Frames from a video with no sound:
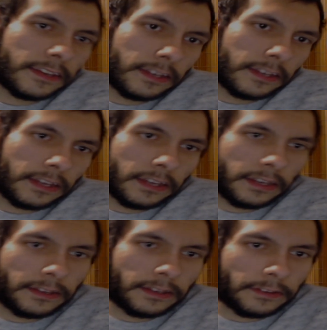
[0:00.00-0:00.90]

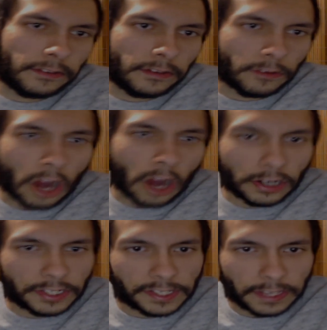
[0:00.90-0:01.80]
you know,
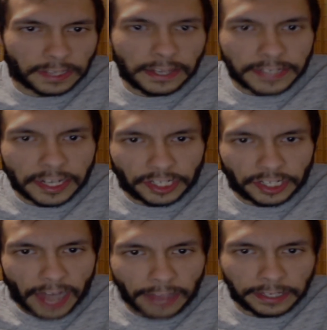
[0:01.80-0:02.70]
conscious
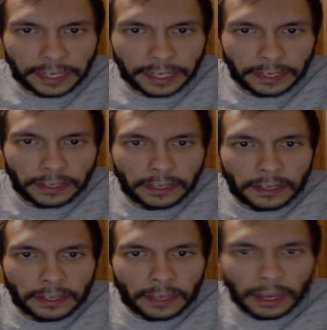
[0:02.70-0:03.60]
intentionality
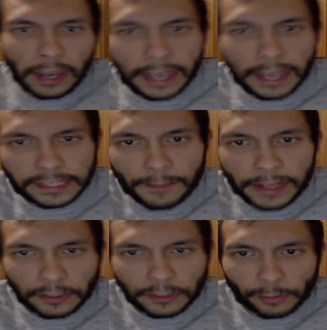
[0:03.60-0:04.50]
as the
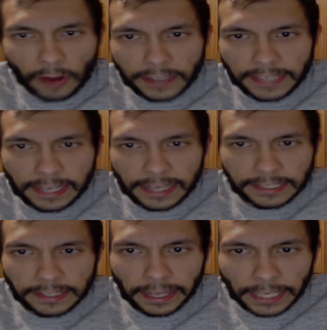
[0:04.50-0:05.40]
mental process
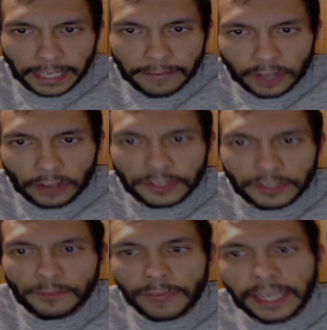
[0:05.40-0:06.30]
that gives onto
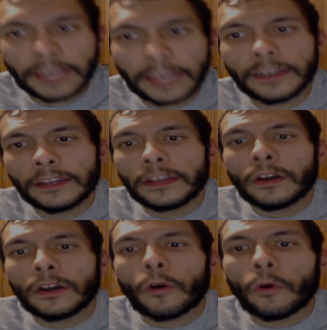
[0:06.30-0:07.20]
me
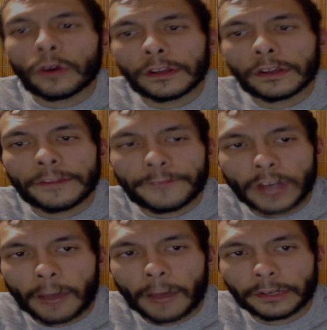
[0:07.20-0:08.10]
or the
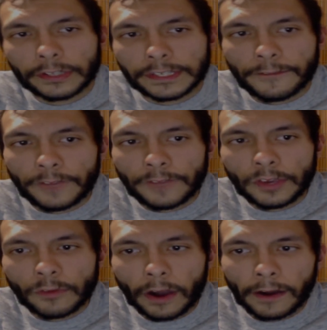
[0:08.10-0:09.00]
phenomenalist
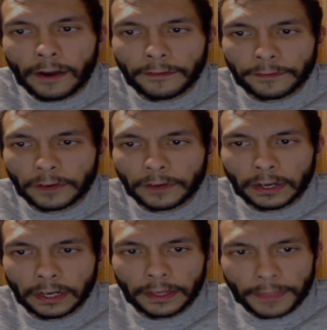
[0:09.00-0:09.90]
view of
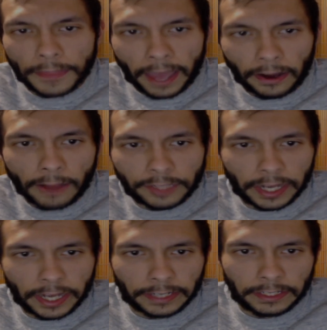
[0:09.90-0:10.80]
that object.